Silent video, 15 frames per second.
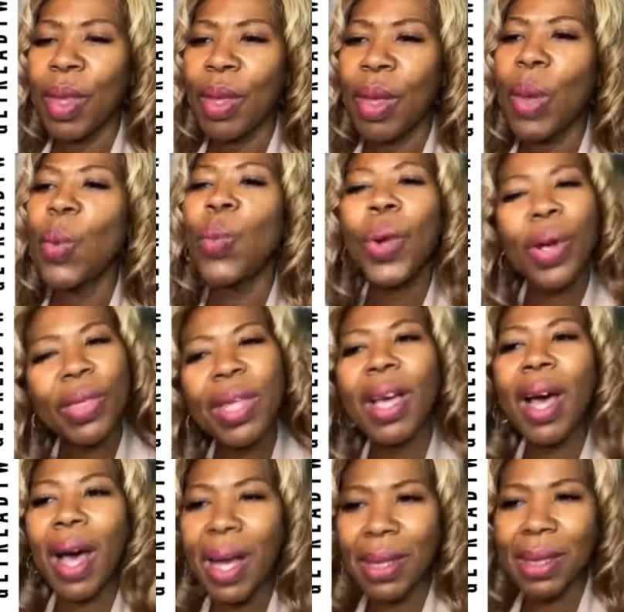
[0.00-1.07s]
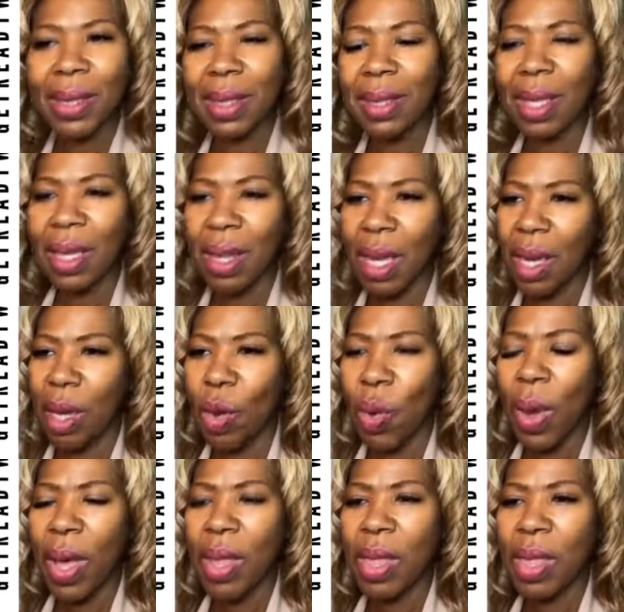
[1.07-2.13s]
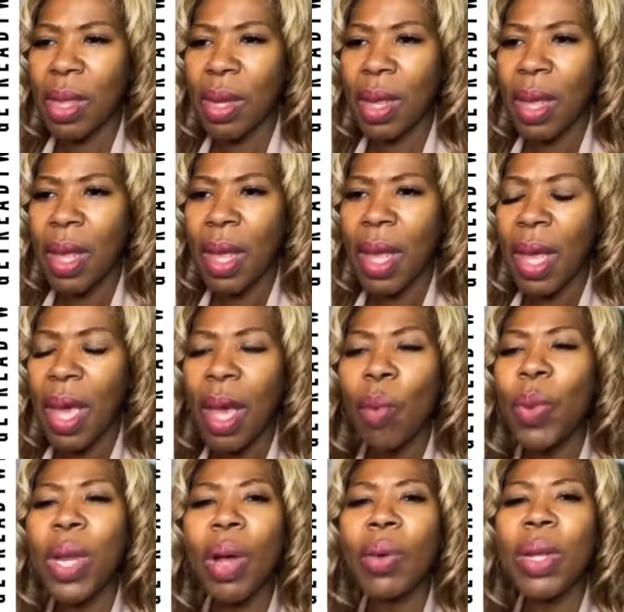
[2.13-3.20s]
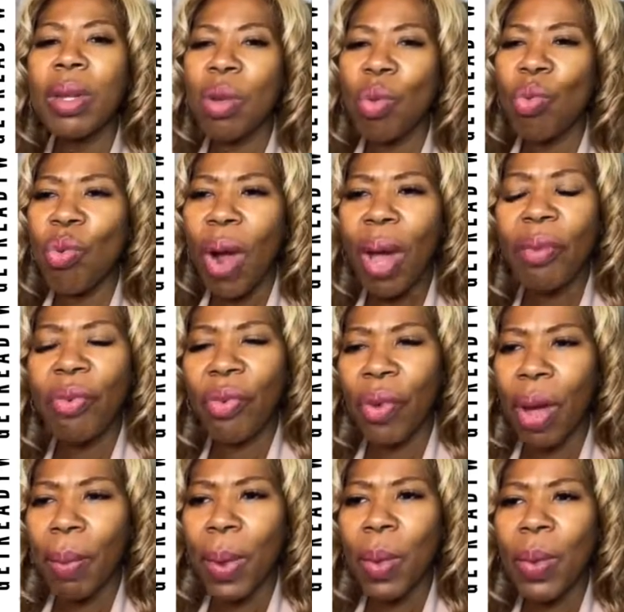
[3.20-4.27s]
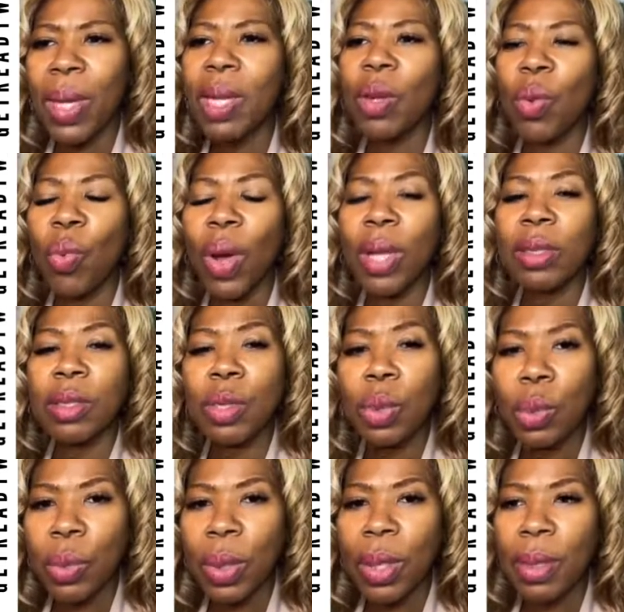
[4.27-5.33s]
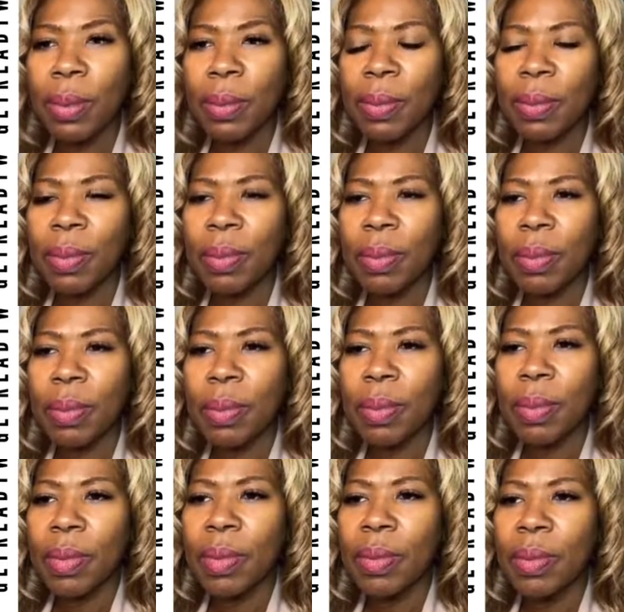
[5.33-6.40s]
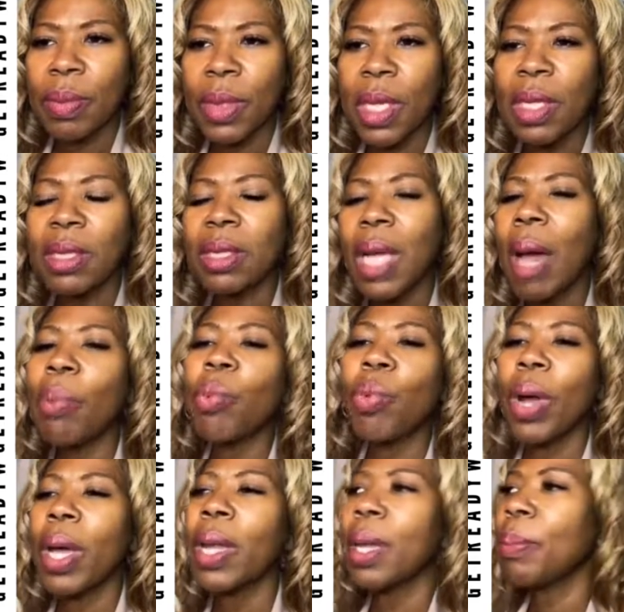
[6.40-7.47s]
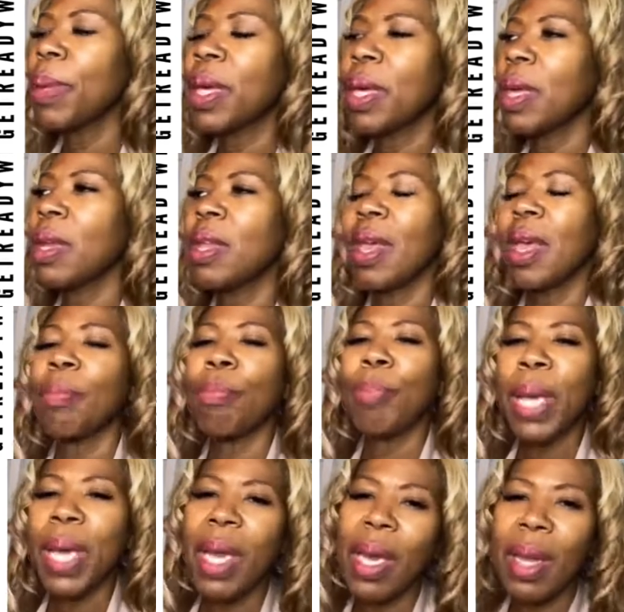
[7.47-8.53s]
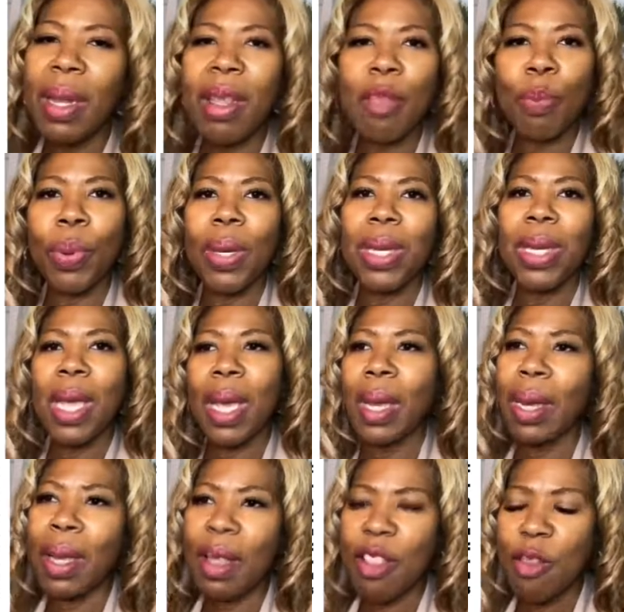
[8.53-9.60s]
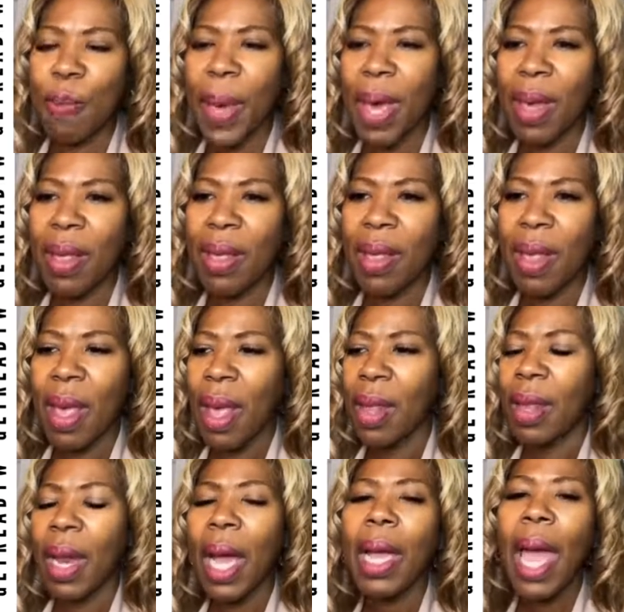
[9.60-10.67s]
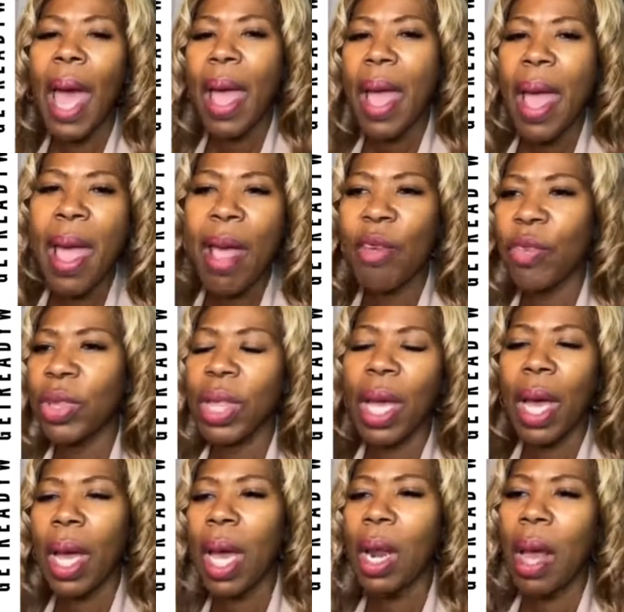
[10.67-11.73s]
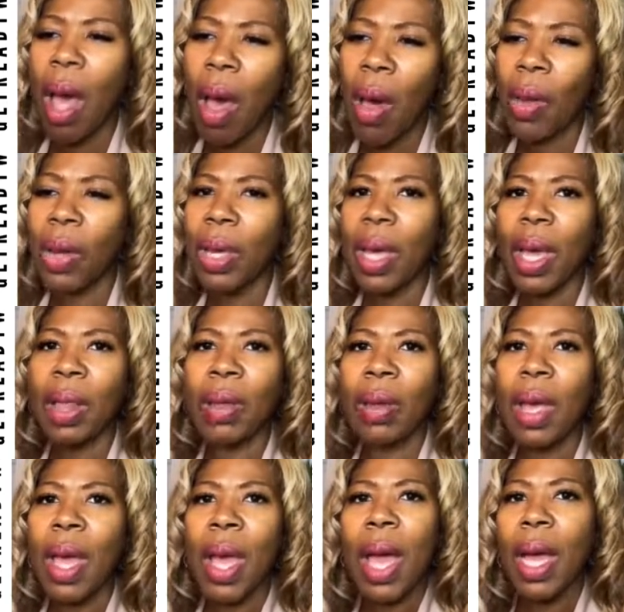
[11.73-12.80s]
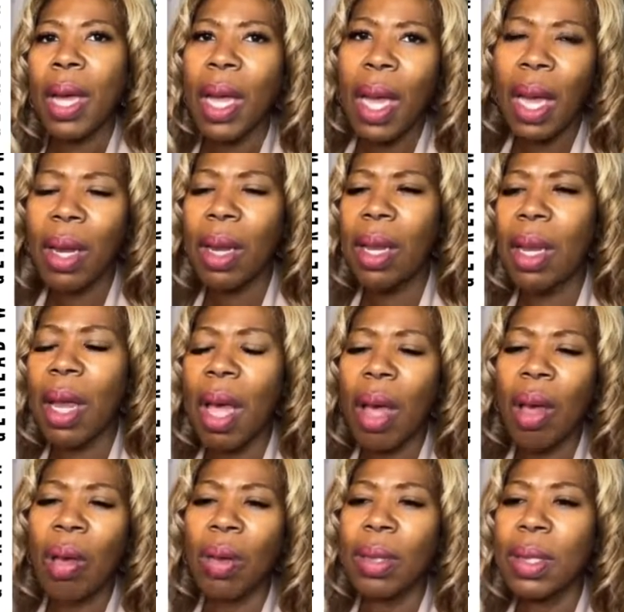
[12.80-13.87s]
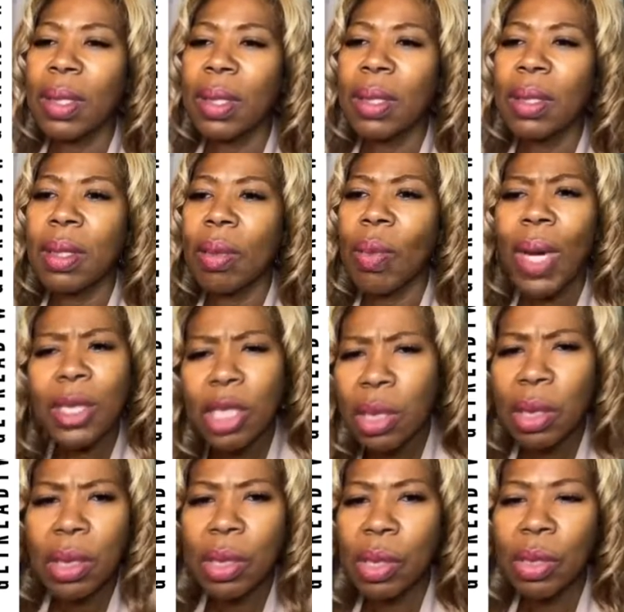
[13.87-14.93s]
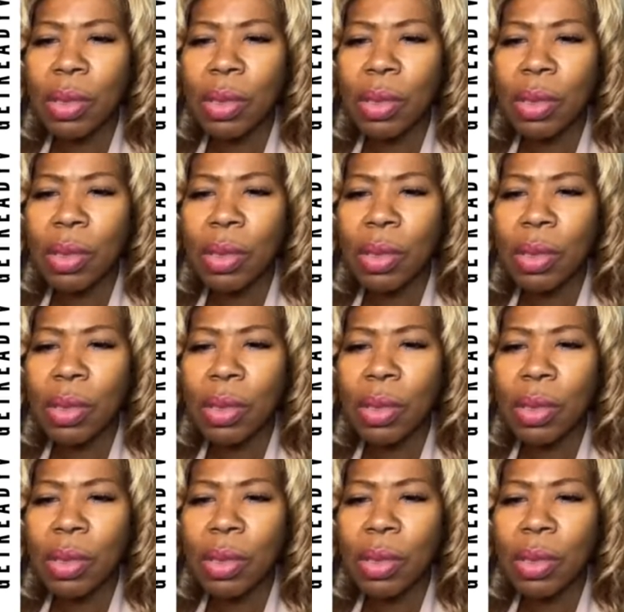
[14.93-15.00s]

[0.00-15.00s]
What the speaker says: We're the constant in that equation. And we don't need to run from it. We need to run to it. Stop running and being in this pretending space that I got everything, I got it all together, I can handle it all. Why should you?